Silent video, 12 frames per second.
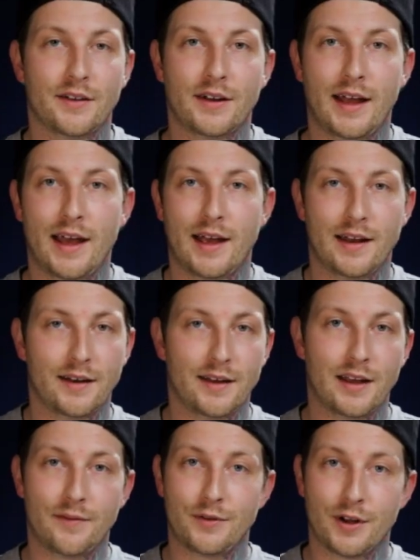other
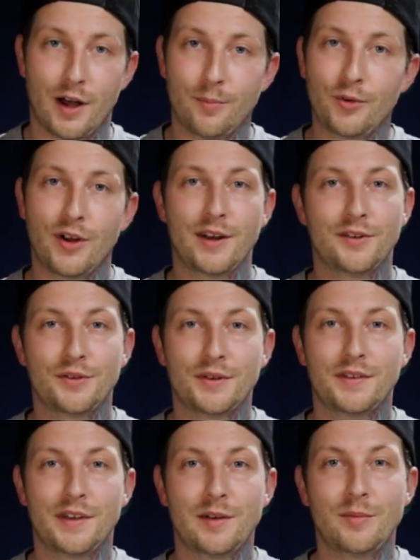hand, if you're upgrading to a
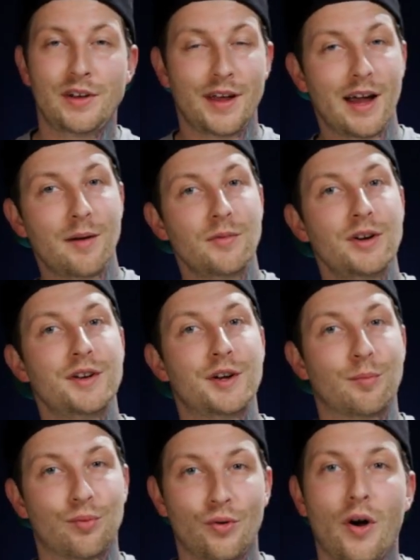cinema camera,
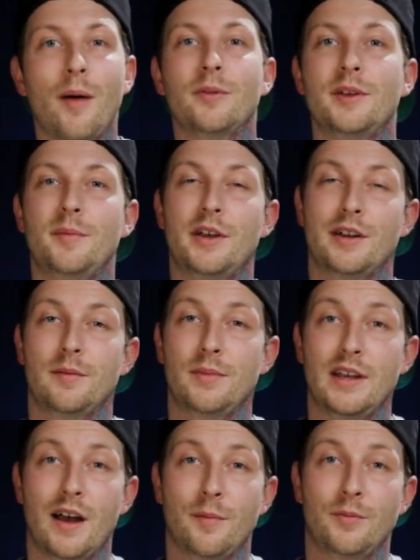you're probably gonna
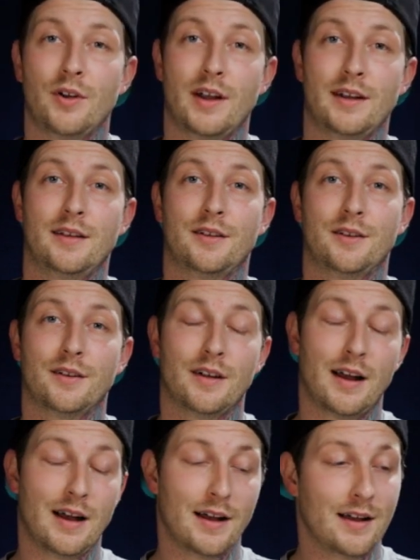be upgrading your
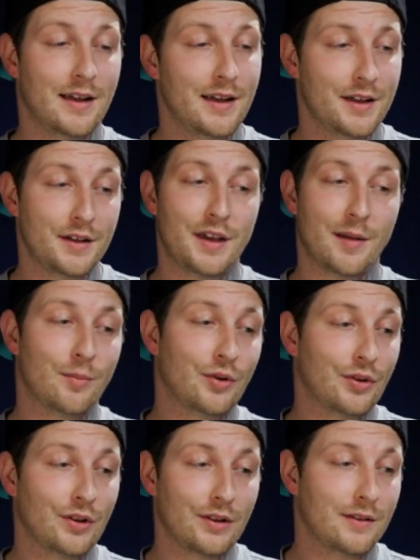
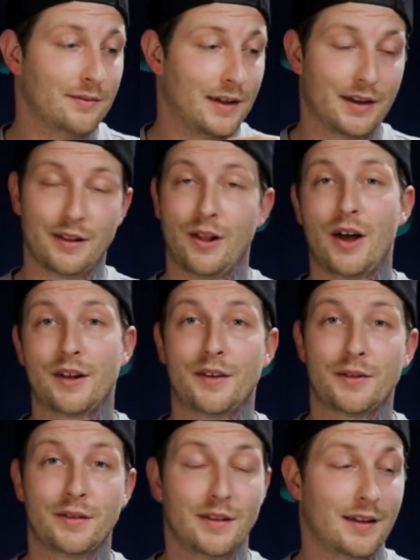gimbal and a lot of
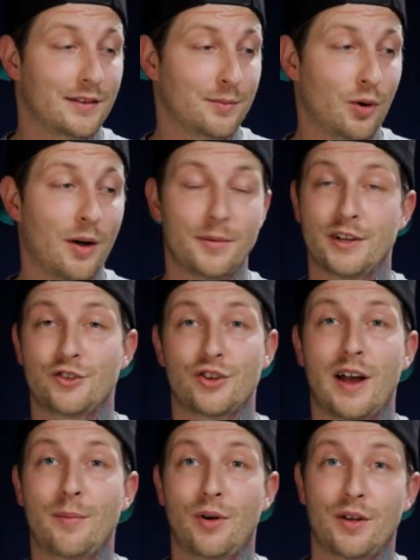other things, probably your
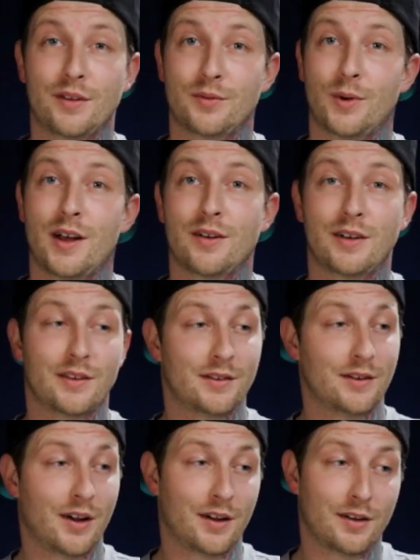tripod as well, because
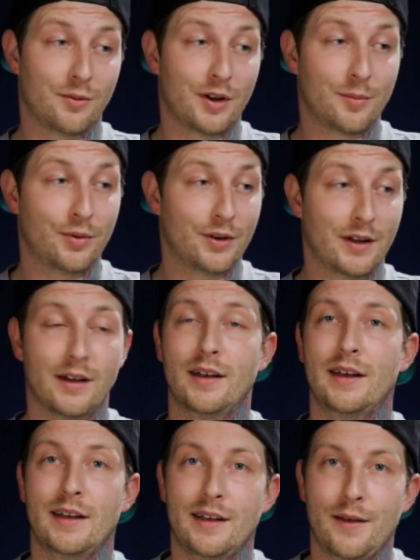you're not gonna wanna put a
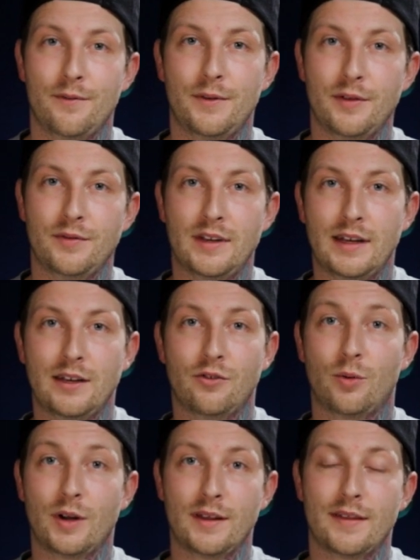$15,000,
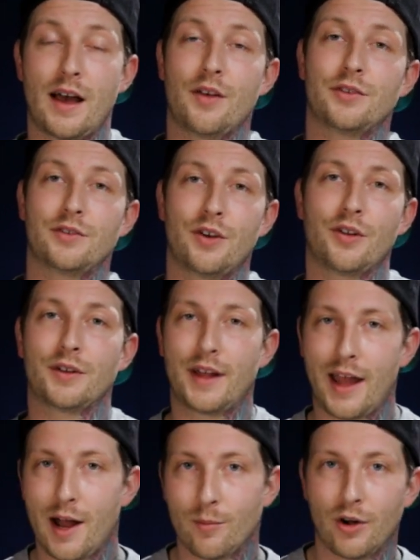$20,000
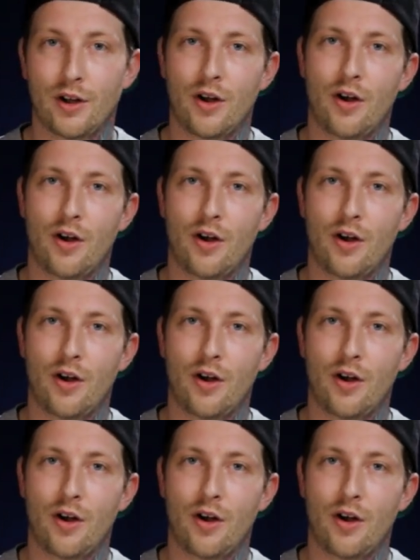camera